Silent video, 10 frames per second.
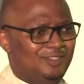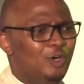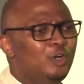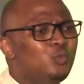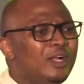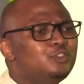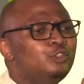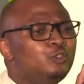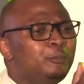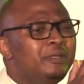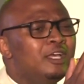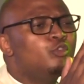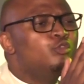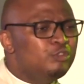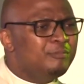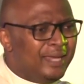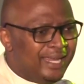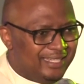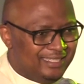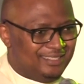God wants you to be a good man.